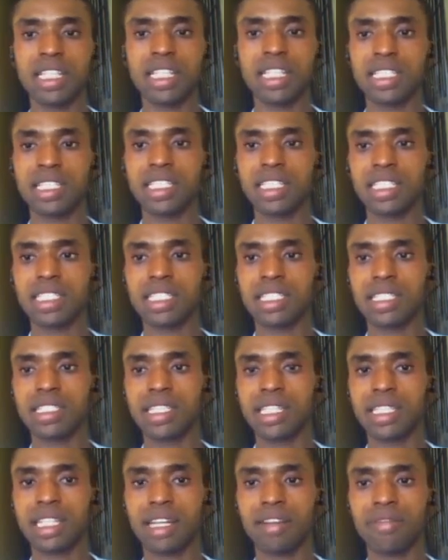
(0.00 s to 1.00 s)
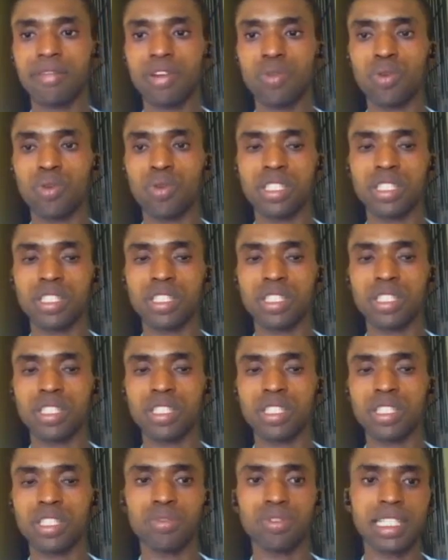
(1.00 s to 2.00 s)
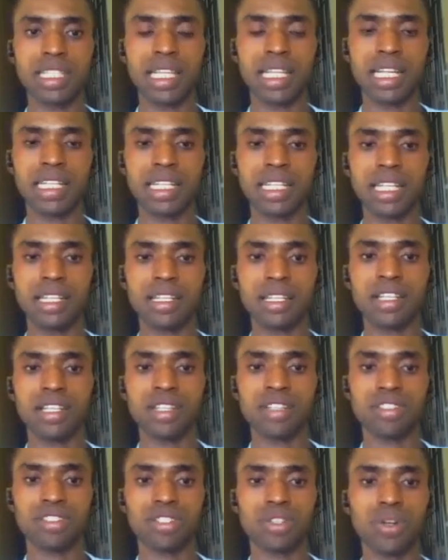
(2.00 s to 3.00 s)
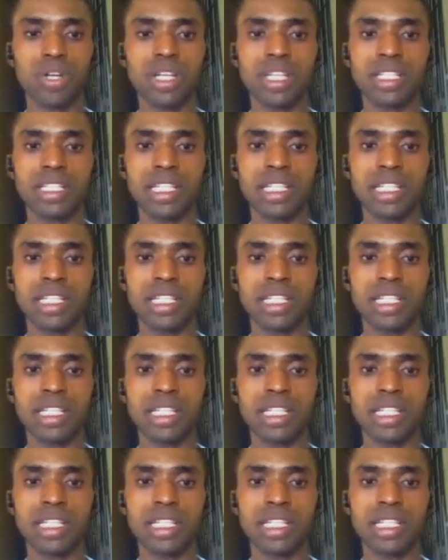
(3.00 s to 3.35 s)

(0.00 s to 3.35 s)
this data frame was able to get it and then store it here.